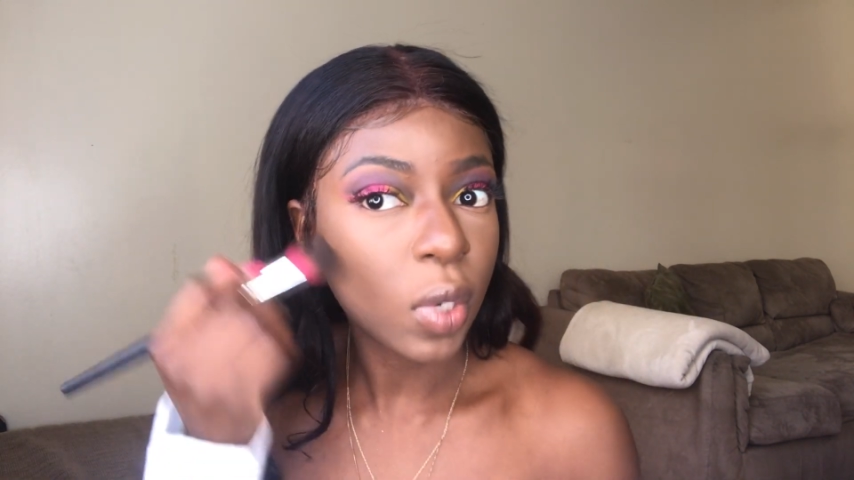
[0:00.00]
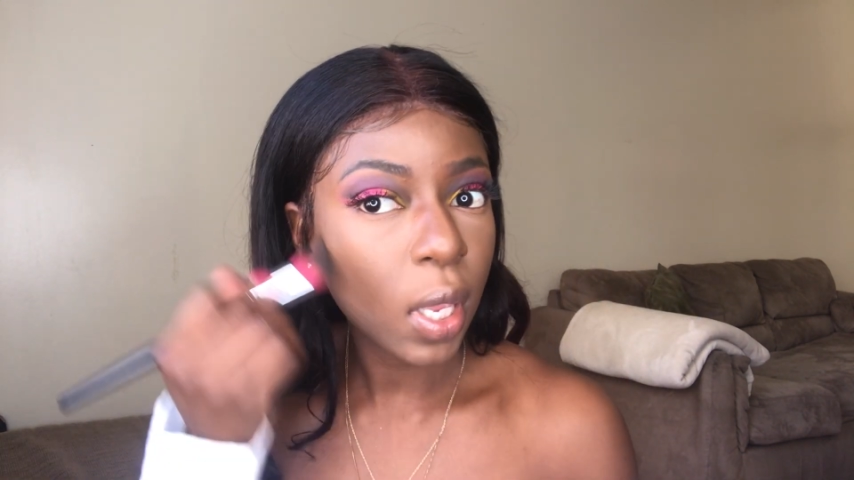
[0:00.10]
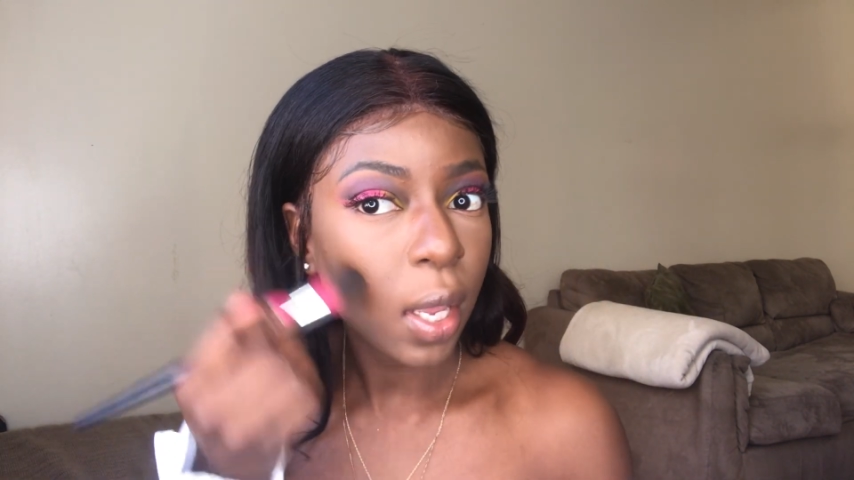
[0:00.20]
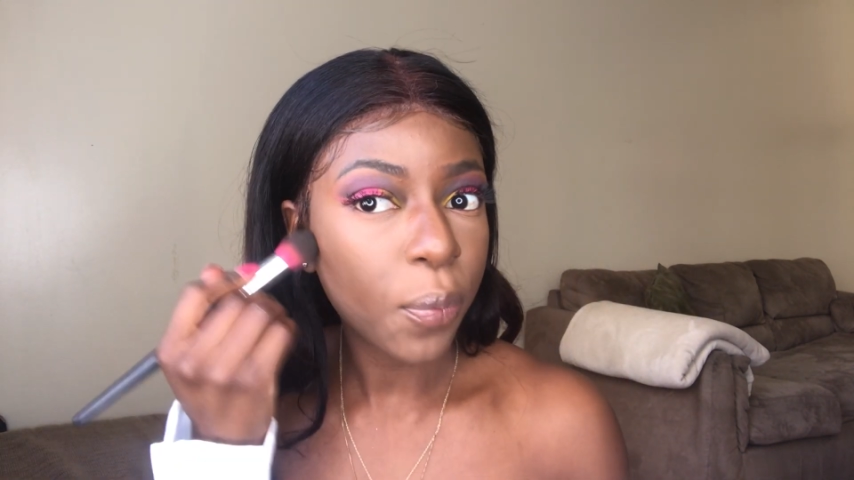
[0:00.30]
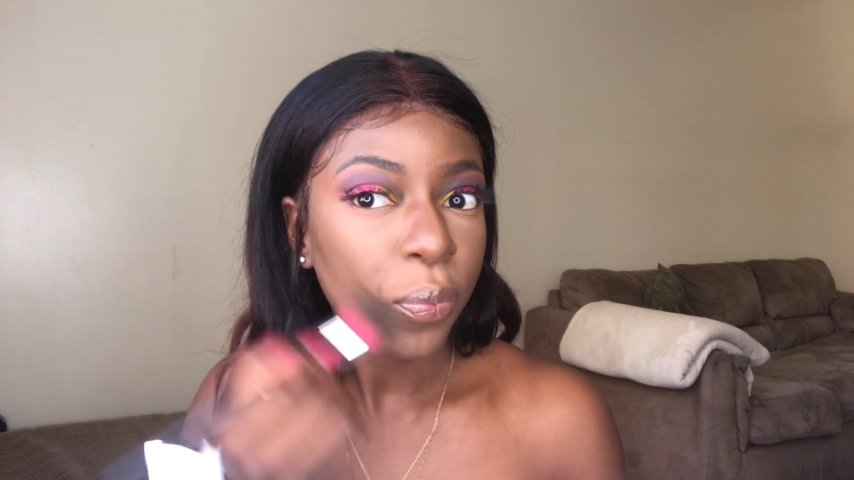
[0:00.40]

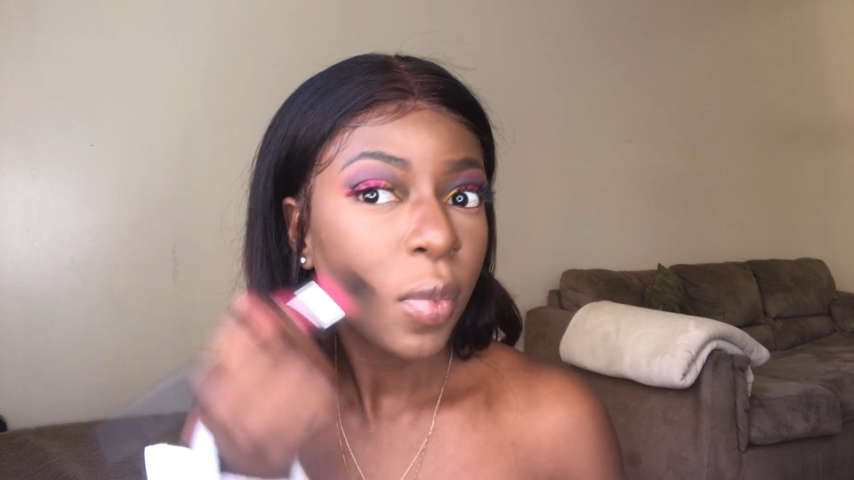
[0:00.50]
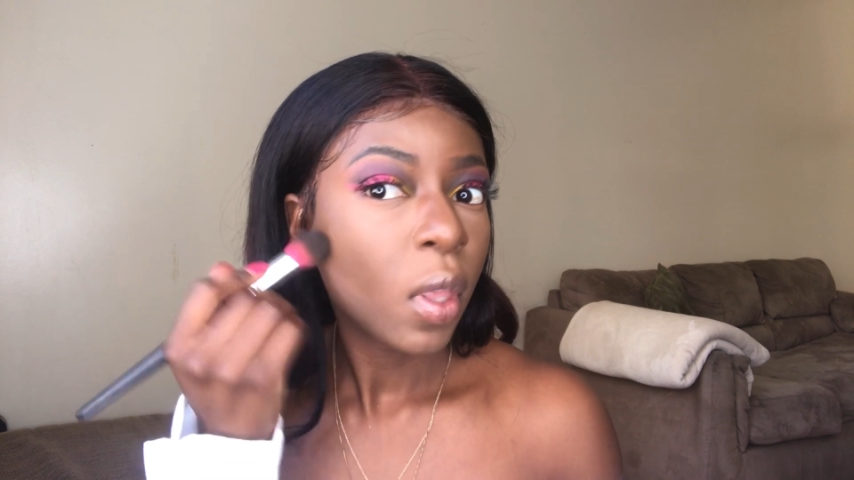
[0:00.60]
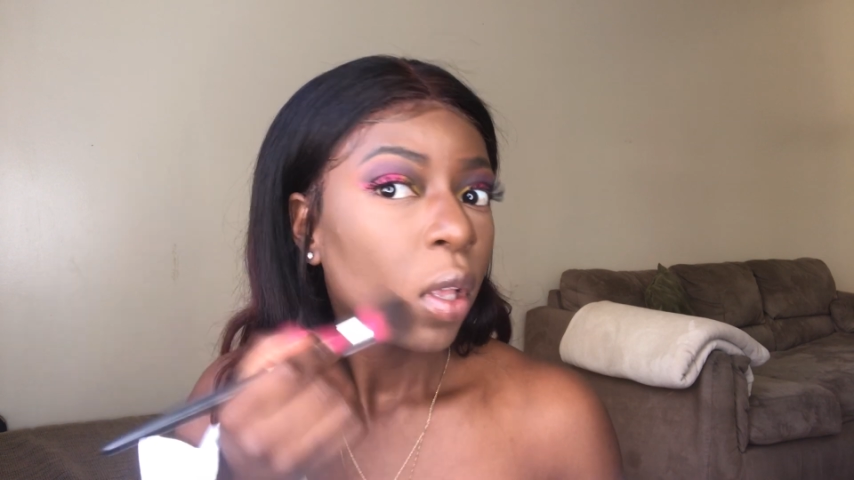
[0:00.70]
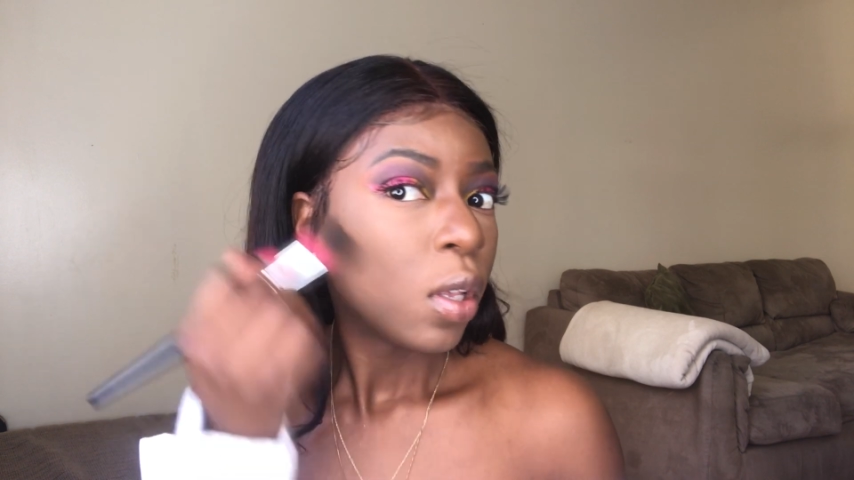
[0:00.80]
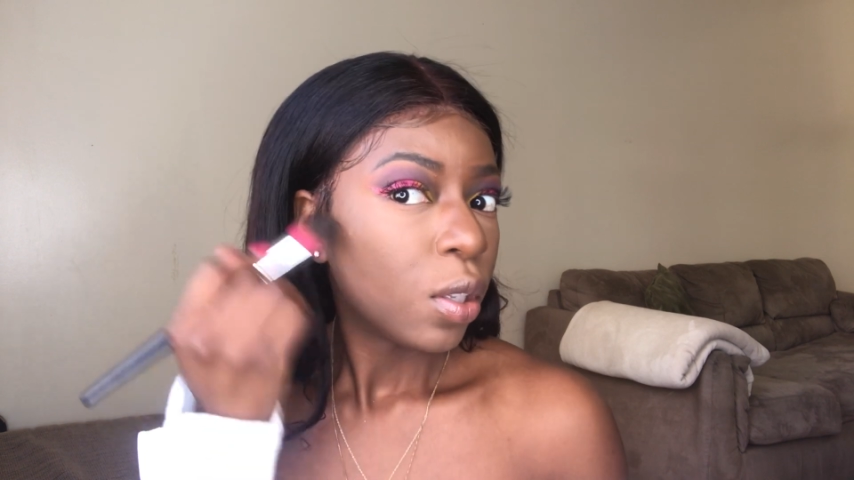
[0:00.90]
Okay,
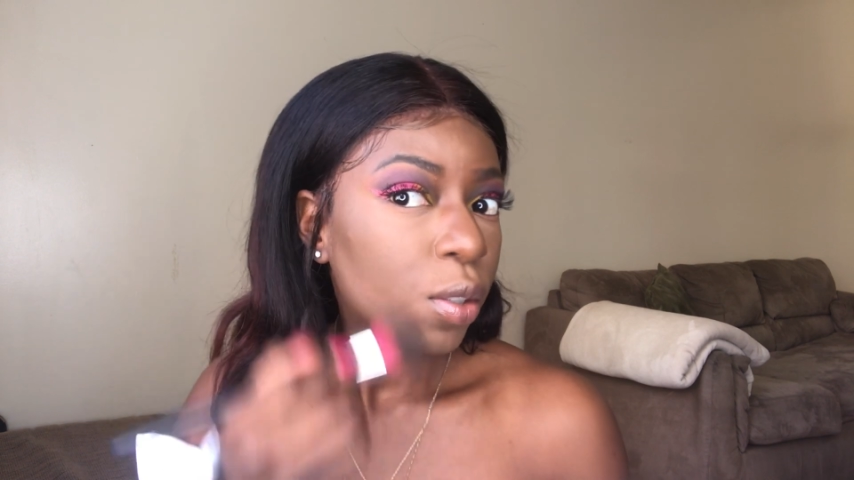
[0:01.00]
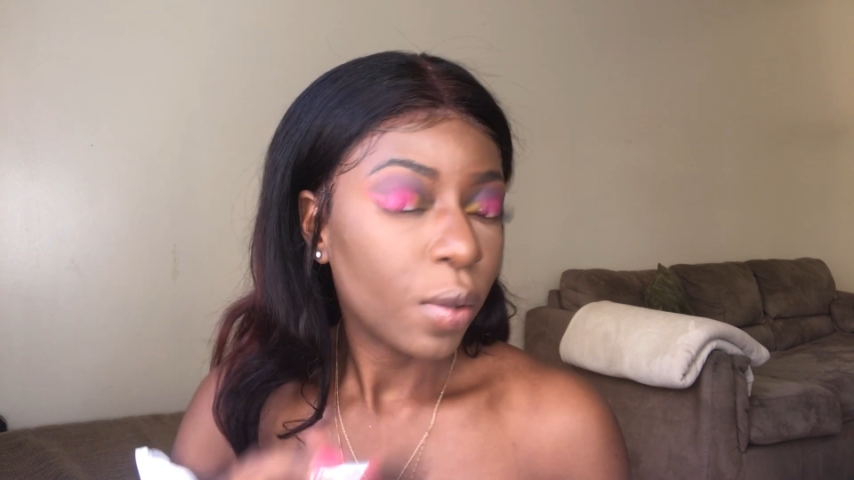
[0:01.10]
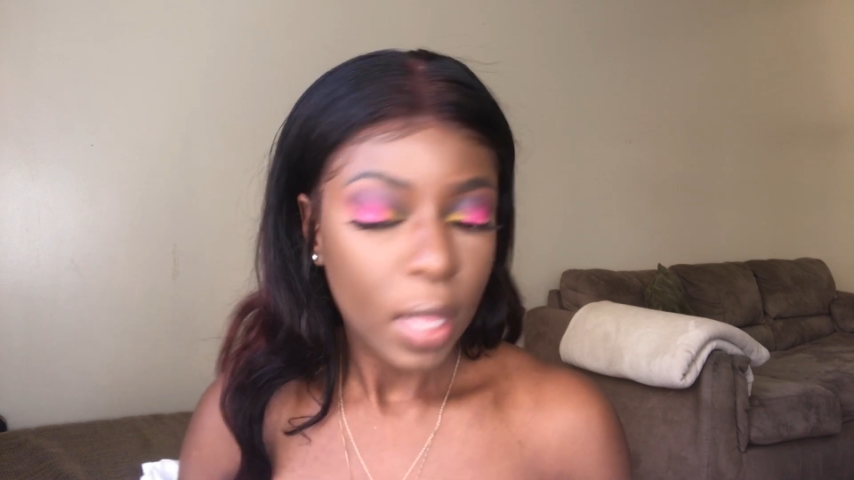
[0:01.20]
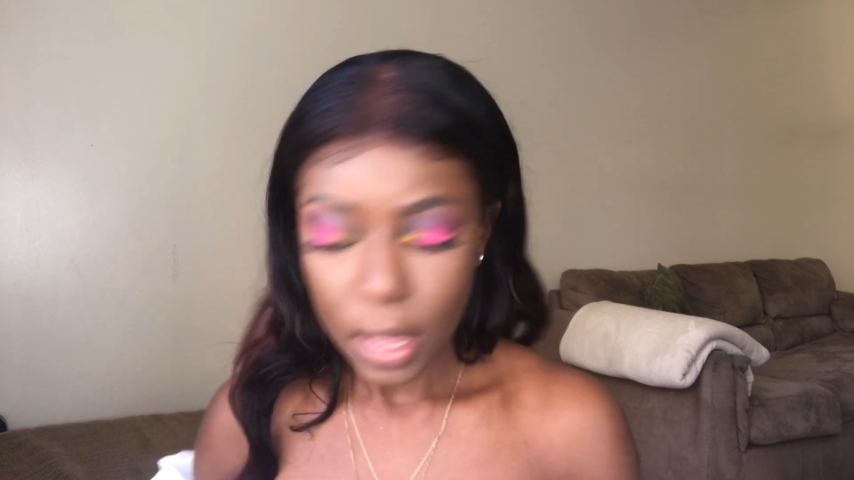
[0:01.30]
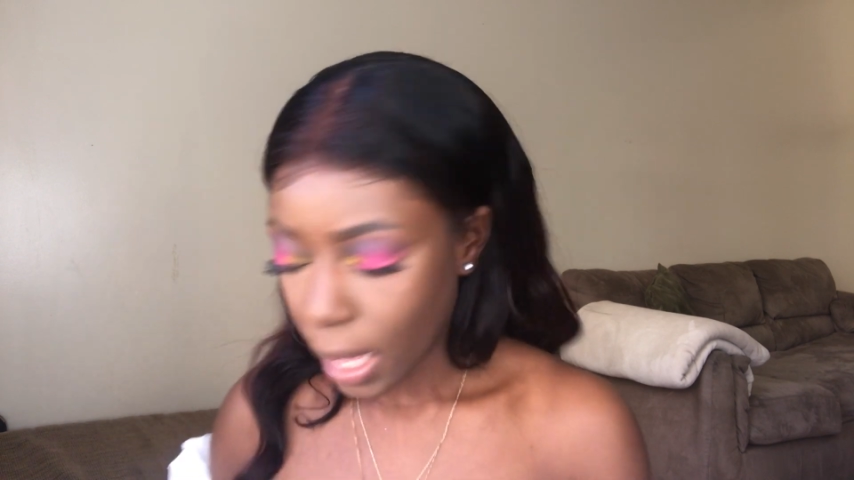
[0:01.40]

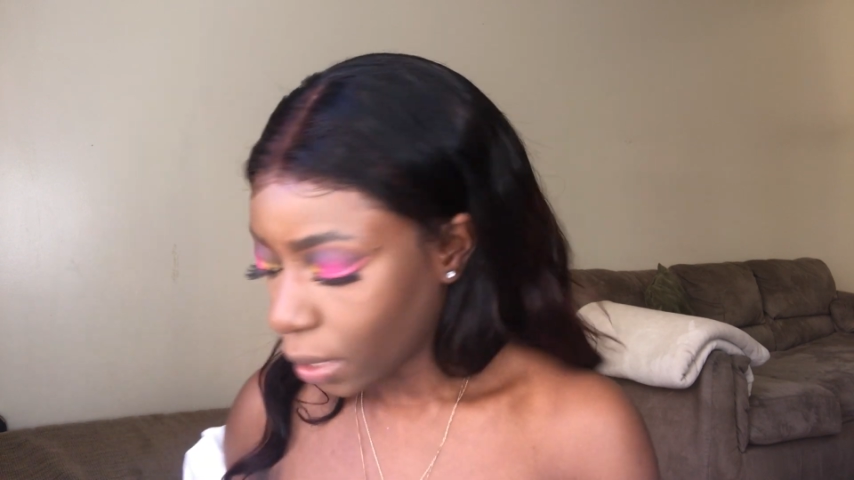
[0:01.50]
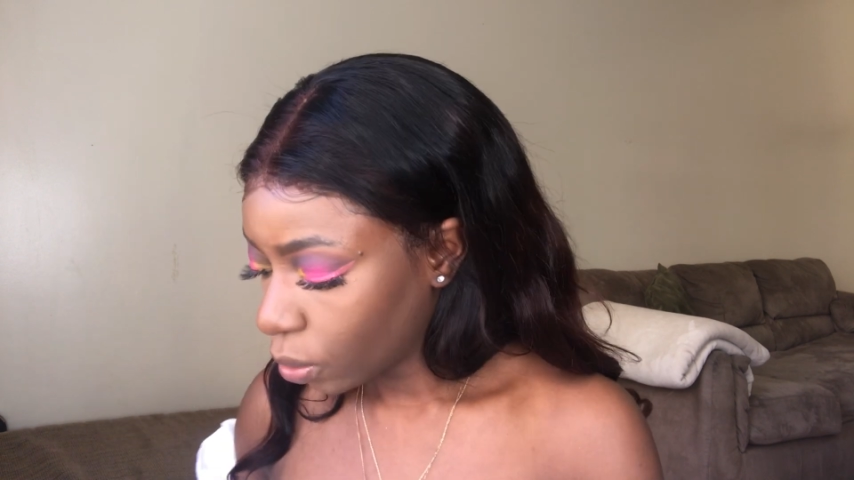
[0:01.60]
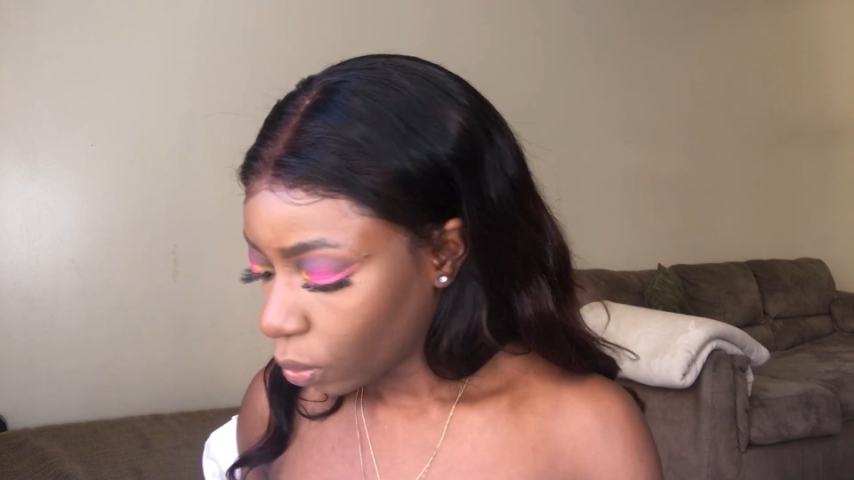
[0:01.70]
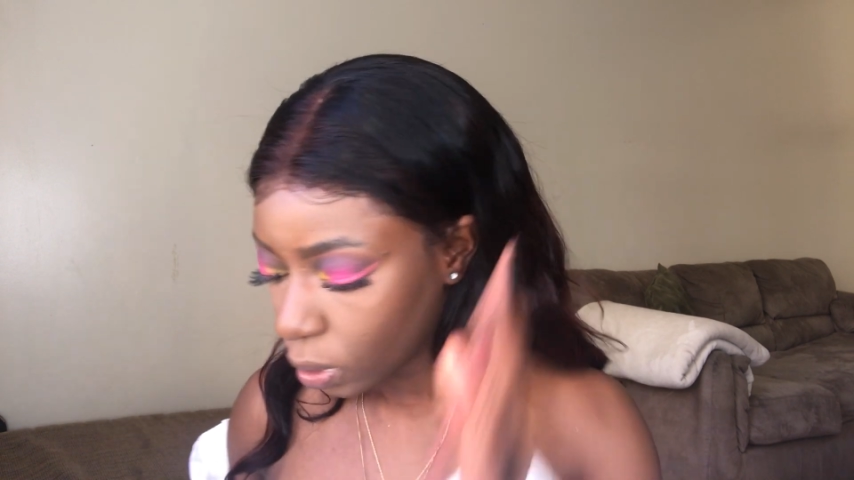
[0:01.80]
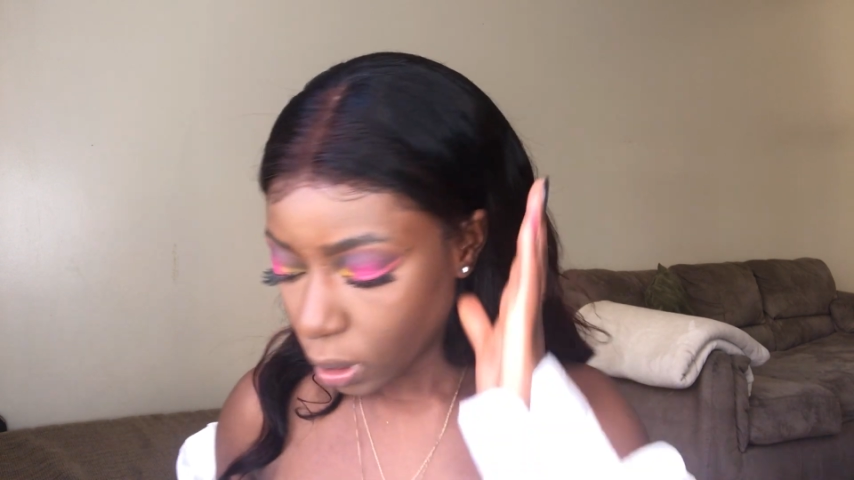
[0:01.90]
so then
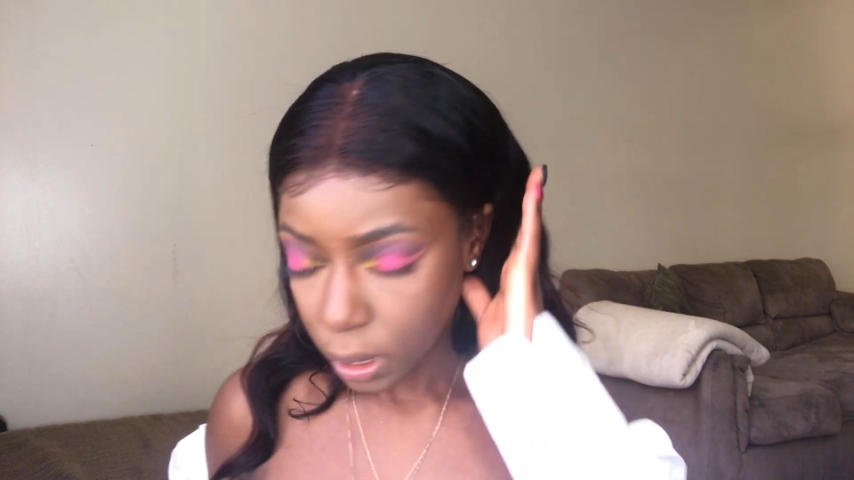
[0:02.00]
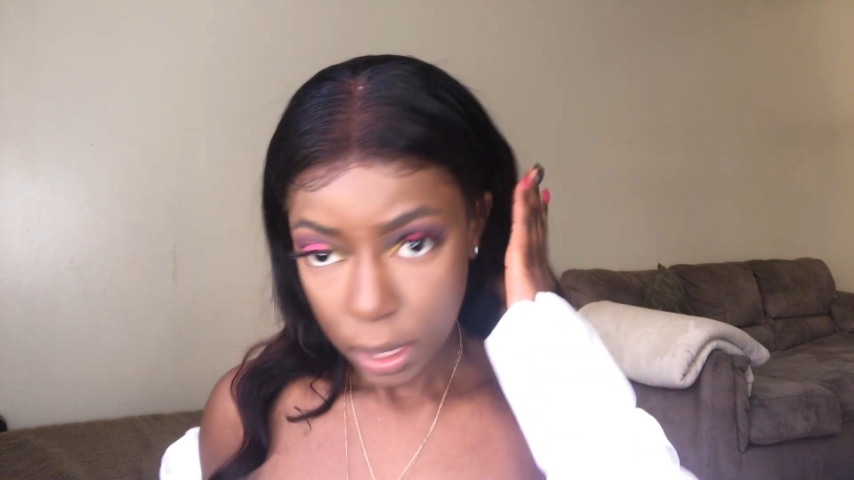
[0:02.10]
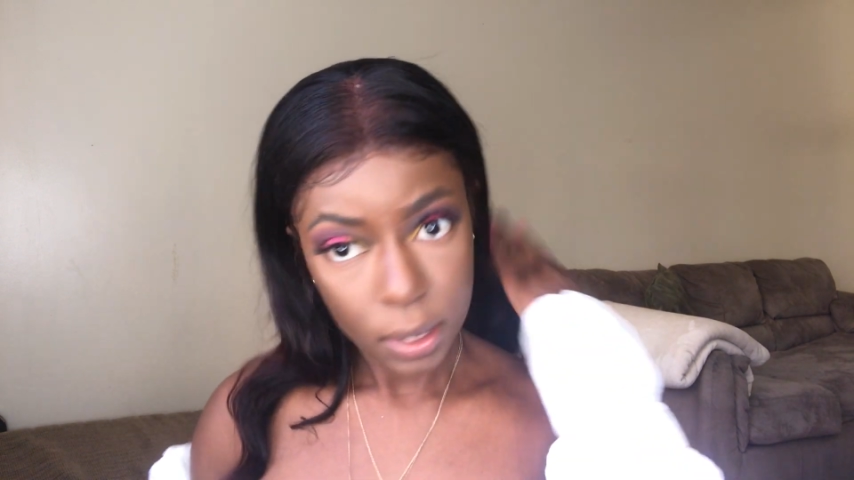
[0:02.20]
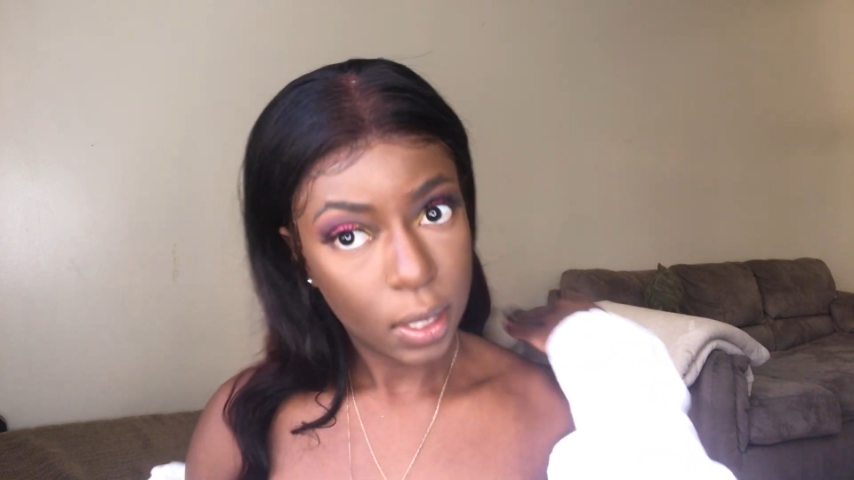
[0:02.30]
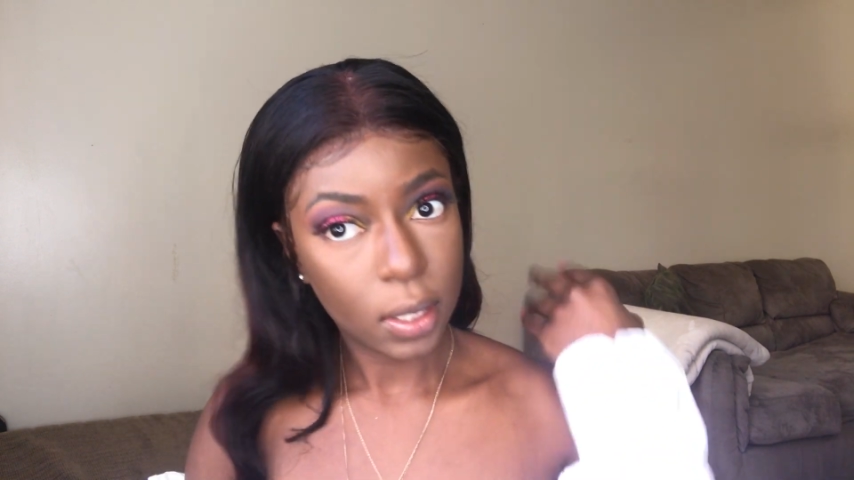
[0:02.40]
that's all set.